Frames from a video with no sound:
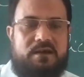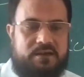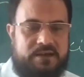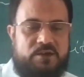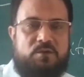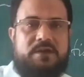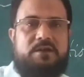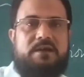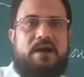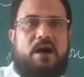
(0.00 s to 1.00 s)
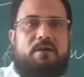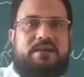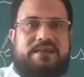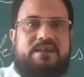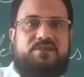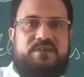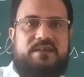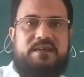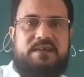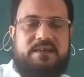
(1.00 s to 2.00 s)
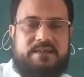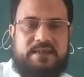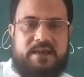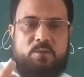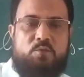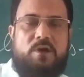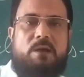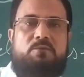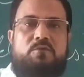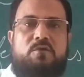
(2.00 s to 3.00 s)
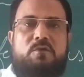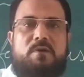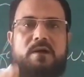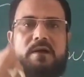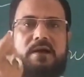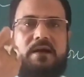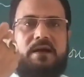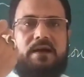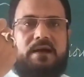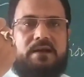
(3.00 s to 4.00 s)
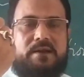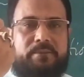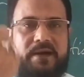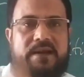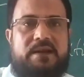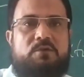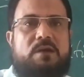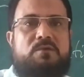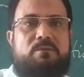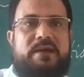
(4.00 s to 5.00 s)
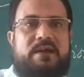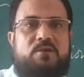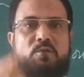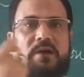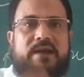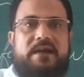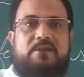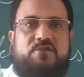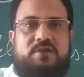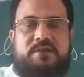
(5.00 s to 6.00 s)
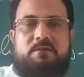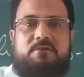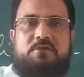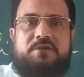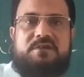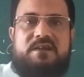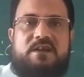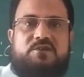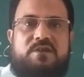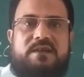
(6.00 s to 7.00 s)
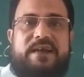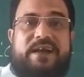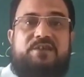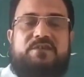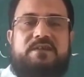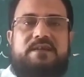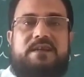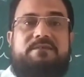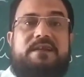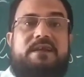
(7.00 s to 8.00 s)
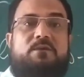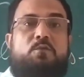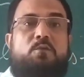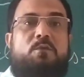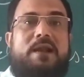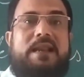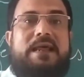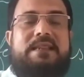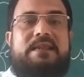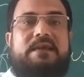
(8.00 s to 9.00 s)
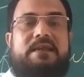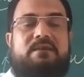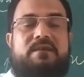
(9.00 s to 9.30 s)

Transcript: tenure, during our tenancy, then we have to repair it. We have to make it good again, so that our future generation gets it in a very well healthy,